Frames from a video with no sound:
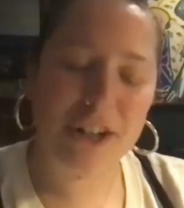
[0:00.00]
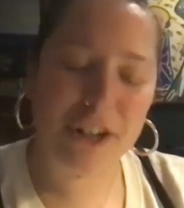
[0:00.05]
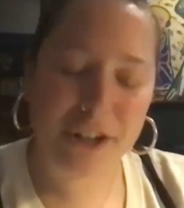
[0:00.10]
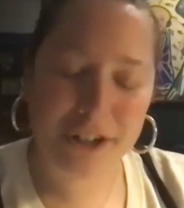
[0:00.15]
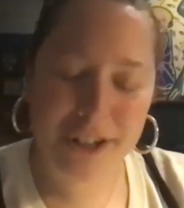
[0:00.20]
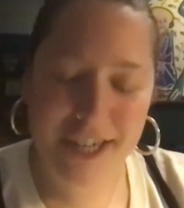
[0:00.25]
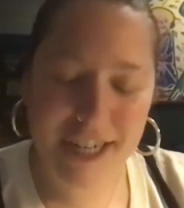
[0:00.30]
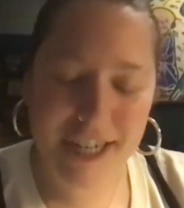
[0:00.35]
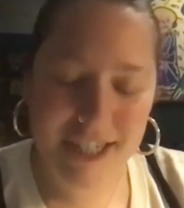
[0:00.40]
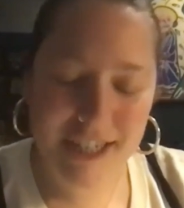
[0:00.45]
to
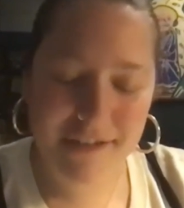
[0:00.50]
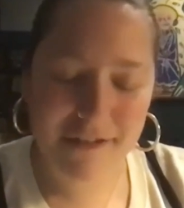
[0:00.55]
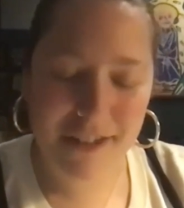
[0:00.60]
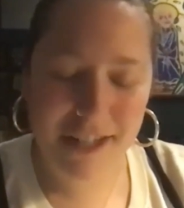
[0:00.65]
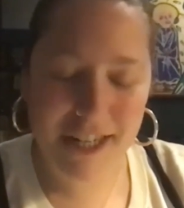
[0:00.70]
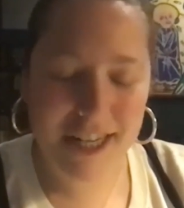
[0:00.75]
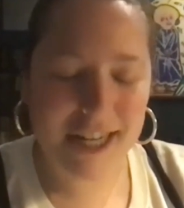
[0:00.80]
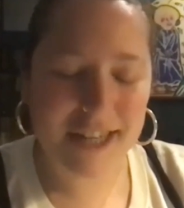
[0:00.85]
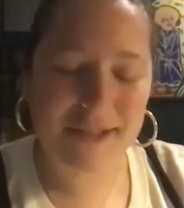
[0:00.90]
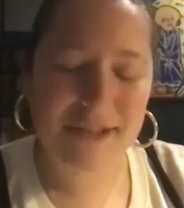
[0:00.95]

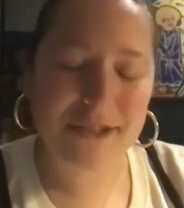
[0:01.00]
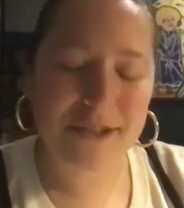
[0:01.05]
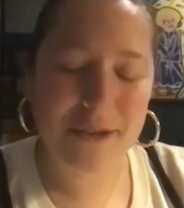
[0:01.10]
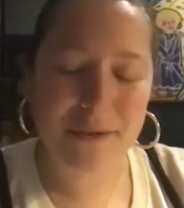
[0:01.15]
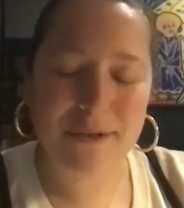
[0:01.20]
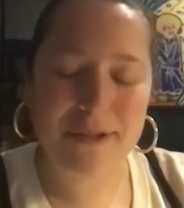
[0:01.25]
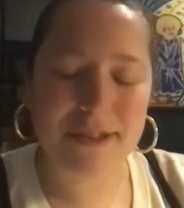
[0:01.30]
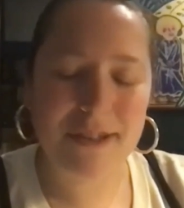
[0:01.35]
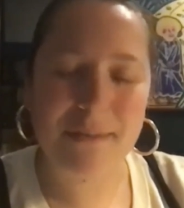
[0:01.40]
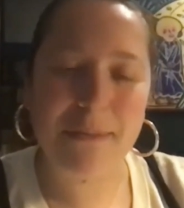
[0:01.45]
creativity is so
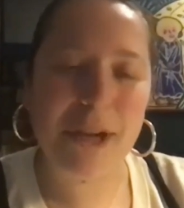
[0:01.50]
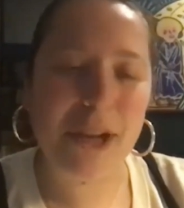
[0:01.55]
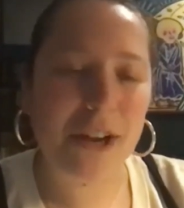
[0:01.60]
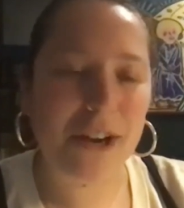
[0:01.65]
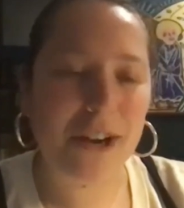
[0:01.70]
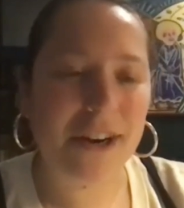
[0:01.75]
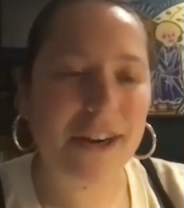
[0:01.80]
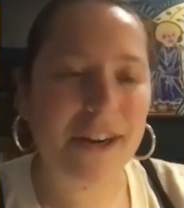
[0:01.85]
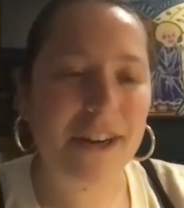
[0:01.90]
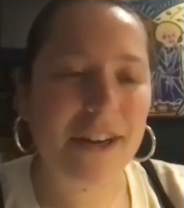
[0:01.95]

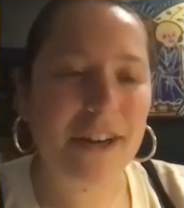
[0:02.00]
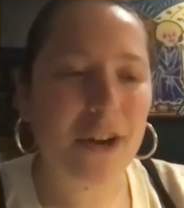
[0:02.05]
similar